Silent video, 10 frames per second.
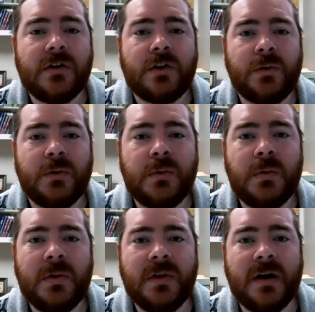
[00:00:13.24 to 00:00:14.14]

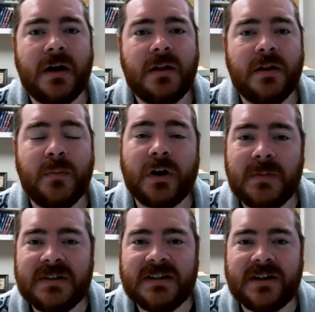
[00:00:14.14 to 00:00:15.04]
through the book
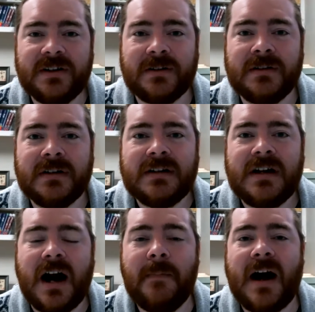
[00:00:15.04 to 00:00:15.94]
material.
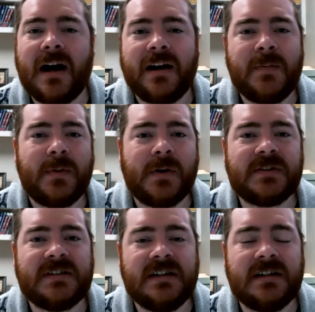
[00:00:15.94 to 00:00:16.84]
I'm not going to be
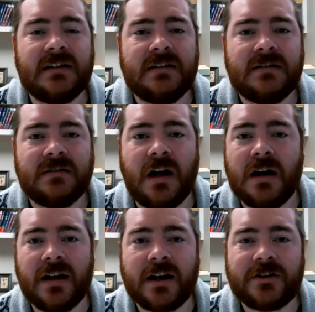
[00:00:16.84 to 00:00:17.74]
posting
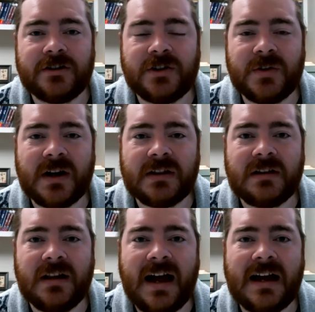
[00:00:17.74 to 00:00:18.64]
long lectures throughout the
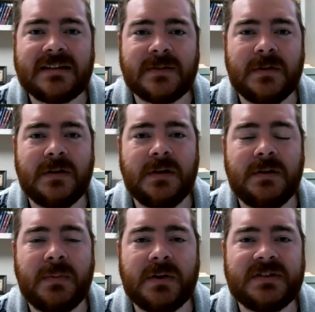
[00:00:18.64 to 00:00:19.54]
class. I'm going to
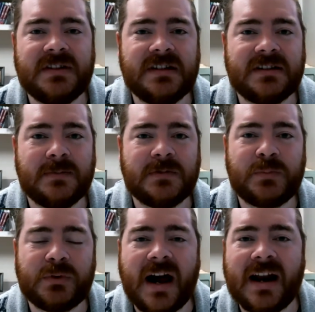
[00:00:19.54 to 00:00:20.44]
be posting some
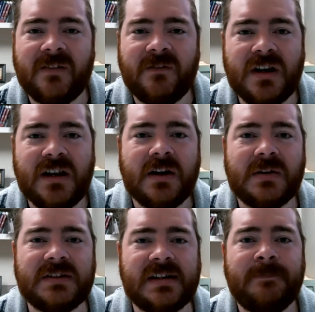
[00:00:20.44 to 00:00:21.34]
sporadic
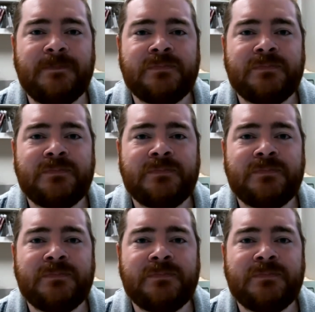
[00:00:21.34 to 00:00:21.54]
videos that